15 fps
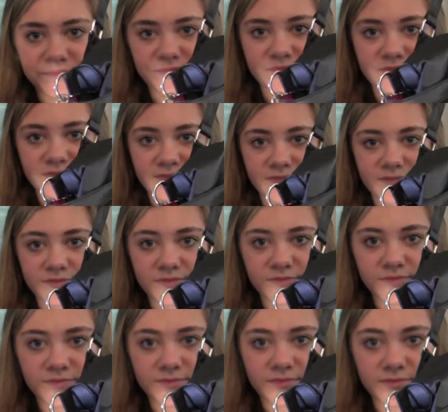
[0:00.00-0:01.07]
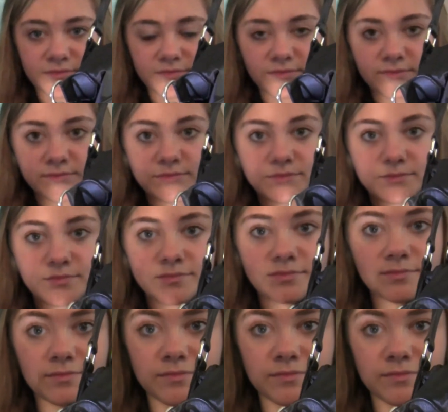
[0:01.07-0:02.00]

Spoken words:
Nobody speaks.